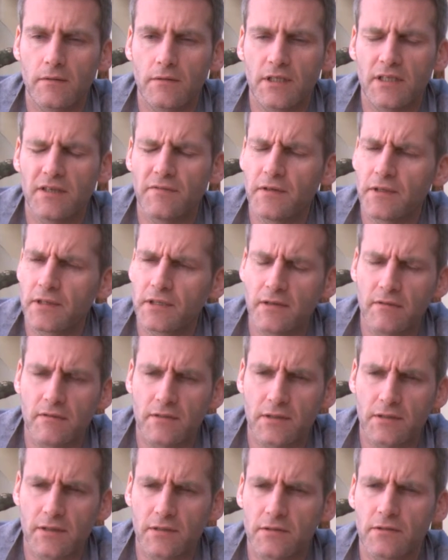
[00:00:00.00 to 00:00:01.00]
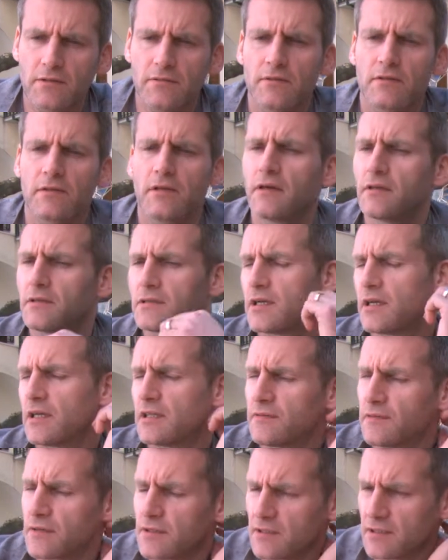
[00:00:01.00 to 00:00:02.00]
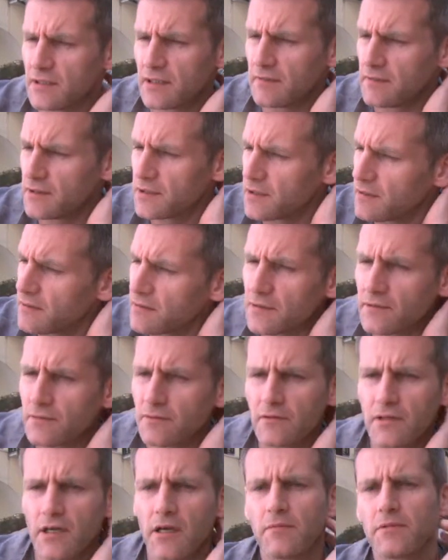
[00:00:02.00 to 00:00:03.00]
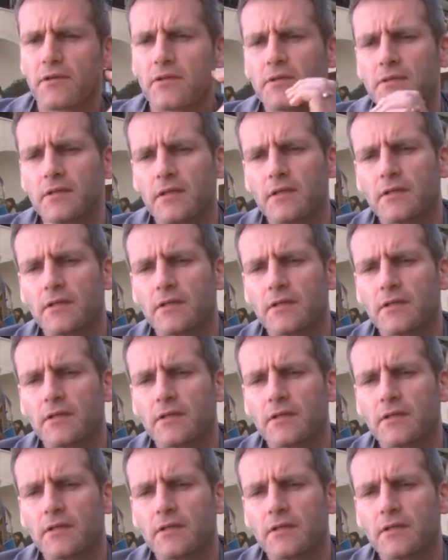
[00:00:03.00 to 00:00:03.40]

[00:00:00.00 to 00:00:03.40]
TV series, a science fiction TV series for a couple of years.